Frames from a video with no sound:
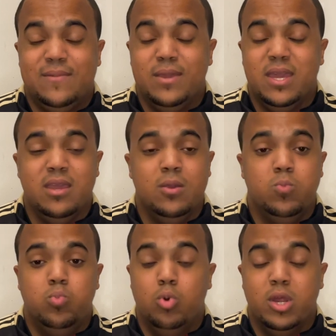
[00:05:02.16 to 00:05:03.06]
to be
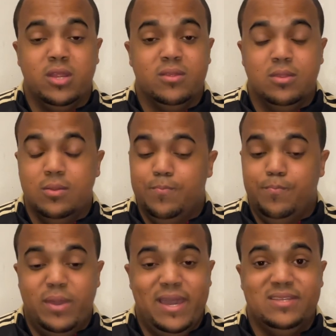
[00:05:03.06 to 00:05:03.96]
one of the
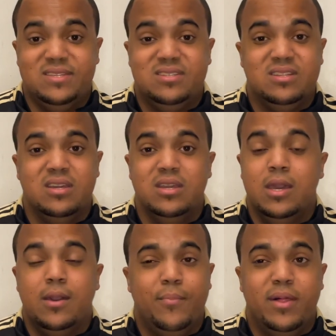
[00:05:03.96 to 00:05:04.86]
best
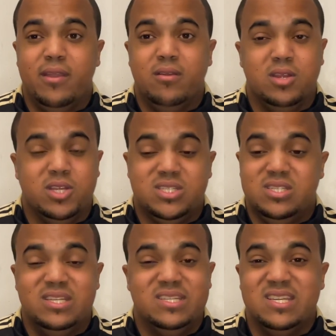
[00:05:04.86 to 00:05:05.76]
players
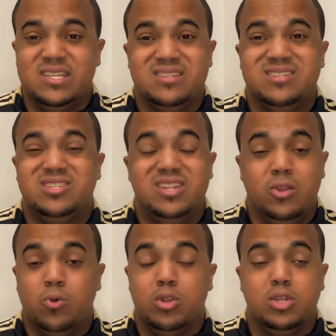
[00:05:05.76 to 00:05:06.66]
this season in
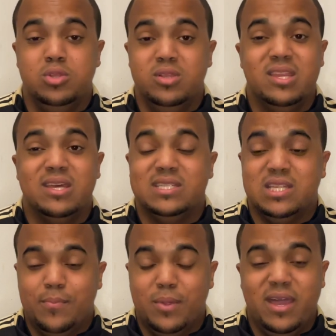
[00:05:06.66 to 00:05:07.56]
order to lead us to
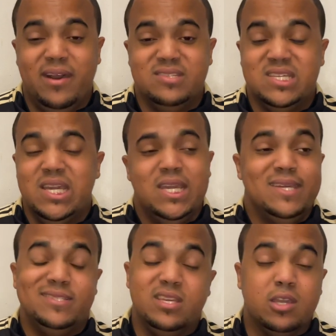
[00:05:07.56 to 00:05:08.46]
the playoffs.
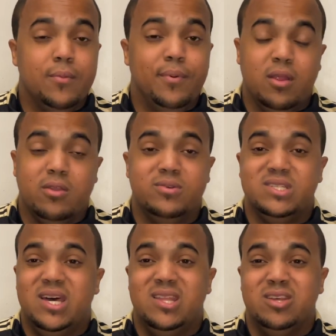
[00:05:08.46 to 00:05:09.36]
Ezequiel Barco is
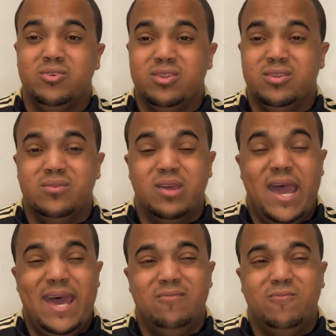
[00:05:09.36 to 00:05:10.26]
on loan
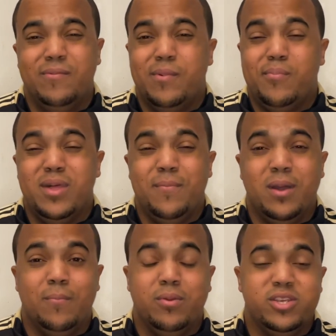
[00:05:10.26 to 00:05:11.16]
at River Plate, but
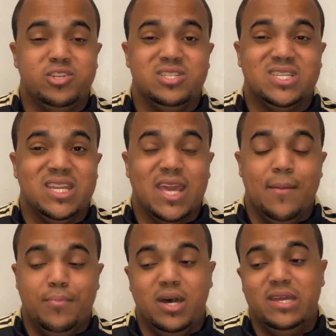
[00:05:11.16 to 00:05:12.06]
I'm pretty sure he's going to get
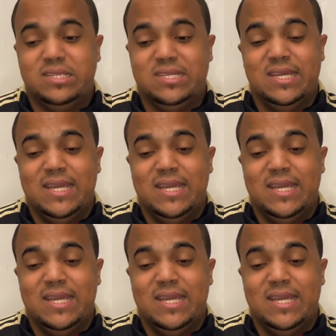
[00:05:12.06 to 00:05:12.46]
bought.